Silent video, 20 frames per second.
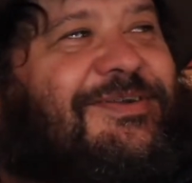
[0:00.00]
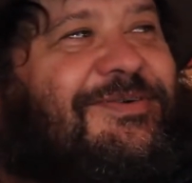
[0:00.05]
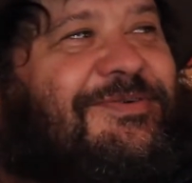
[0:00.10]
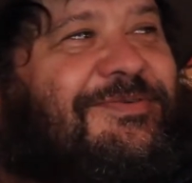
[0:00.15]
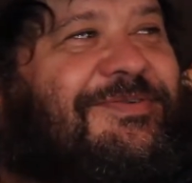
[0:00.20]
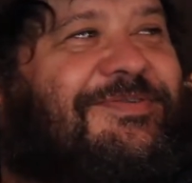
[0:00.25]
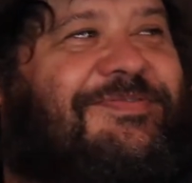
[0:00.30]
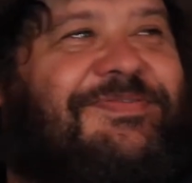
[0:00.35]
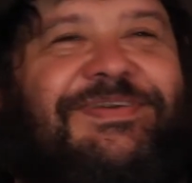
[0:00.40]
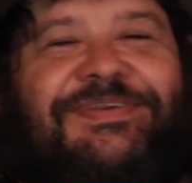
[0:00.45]

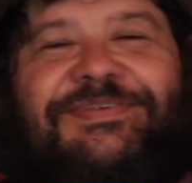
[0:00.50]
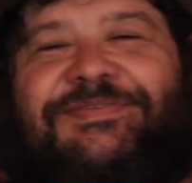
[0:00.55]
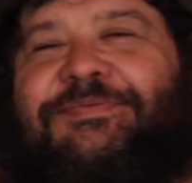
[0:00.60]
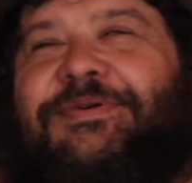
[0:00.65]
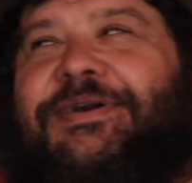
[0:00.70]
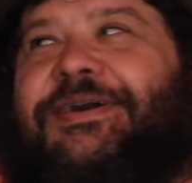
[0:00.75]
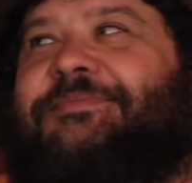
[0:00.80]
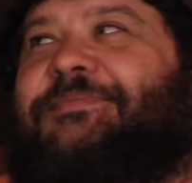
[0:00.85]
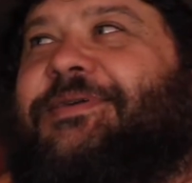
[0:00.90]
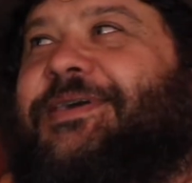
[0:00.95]
All of these
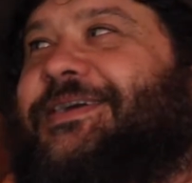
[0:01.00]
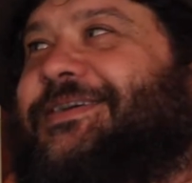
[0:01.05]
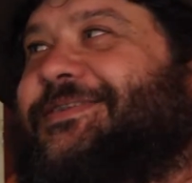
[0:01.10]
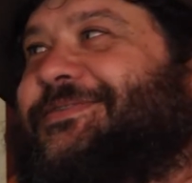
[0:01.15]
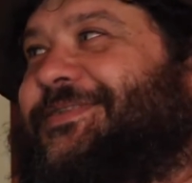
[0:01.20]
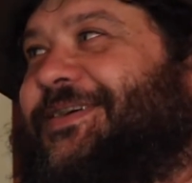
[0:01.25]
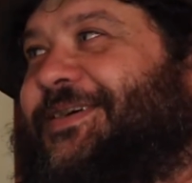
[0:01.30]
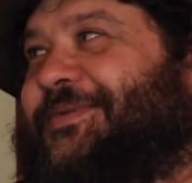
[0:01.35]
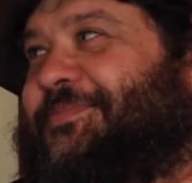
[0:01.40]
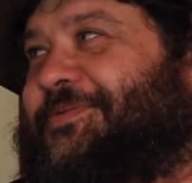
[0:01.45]

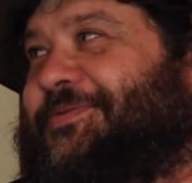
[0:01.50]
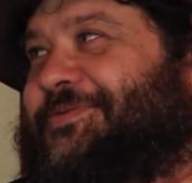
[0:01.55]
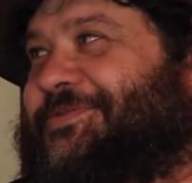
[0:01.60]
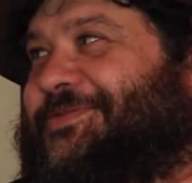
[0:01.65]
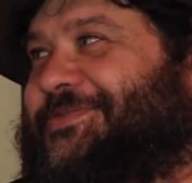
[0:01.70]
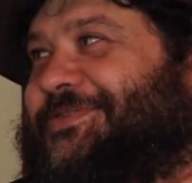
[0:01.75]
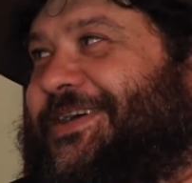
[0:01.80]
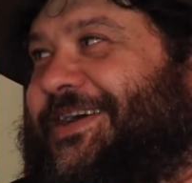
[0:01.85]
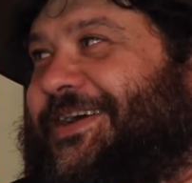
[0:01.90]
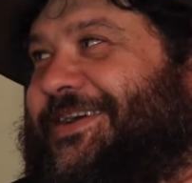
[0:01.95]
winemakers like
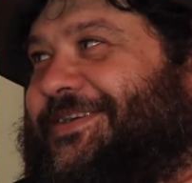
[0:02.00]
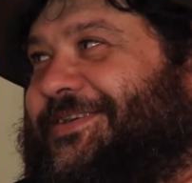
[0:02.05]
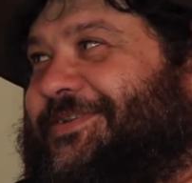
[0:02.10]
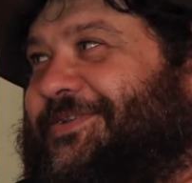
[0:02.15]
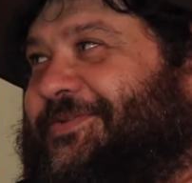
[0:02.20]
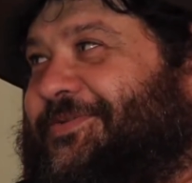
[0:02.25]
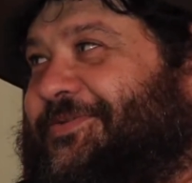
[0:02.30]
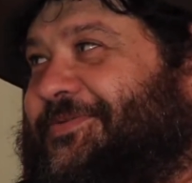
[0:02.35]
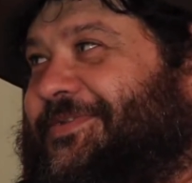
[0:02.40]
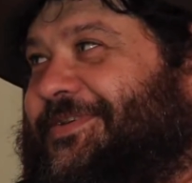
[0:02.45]
Bruce, Jack, and
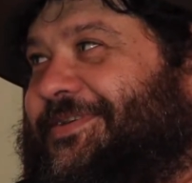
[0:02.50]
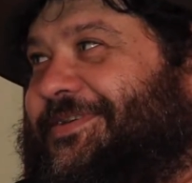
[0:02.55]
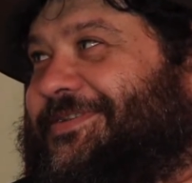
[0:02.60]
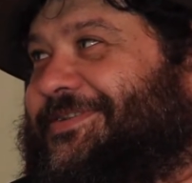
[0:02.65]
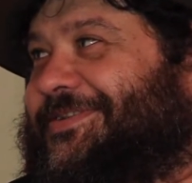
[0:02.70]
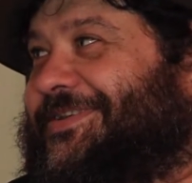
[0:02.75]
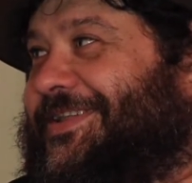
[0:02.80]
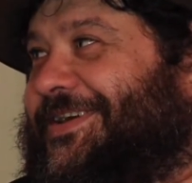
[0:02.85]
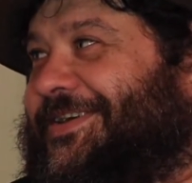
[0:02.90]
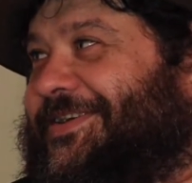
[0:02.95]
Conrad,
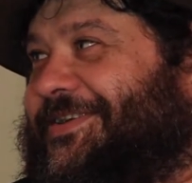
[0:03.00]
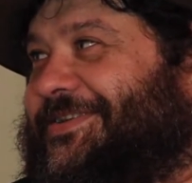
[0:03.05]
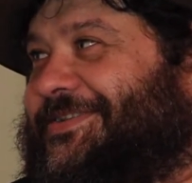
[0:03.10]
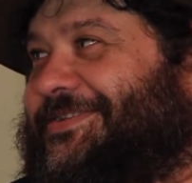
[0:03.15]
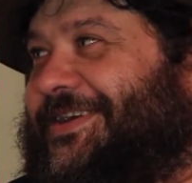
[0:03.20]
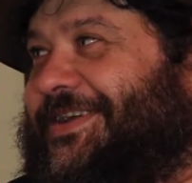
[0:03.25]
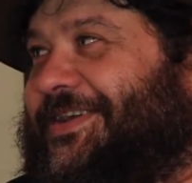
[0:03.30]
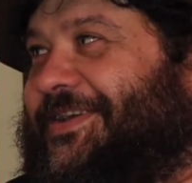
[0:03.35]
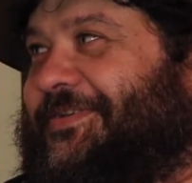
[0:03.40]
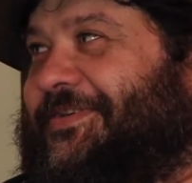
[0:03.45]
they're going to
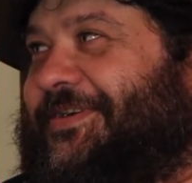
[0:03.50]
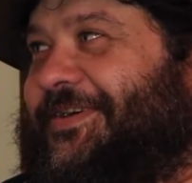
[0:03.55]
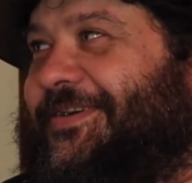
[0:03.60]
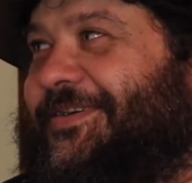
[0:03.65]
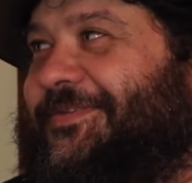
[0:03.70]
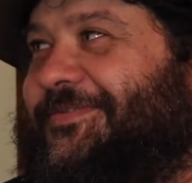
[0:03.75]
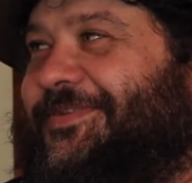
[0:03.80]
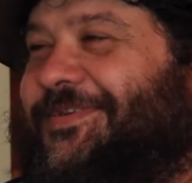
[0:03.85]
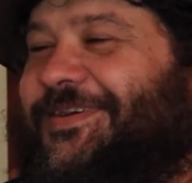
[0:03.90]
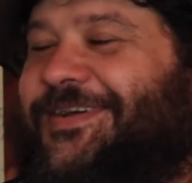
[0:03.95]
tell you
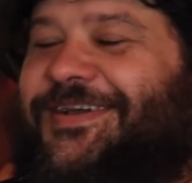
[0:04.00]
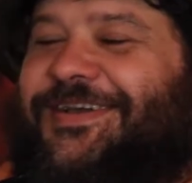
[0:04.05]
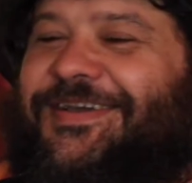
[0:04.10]
how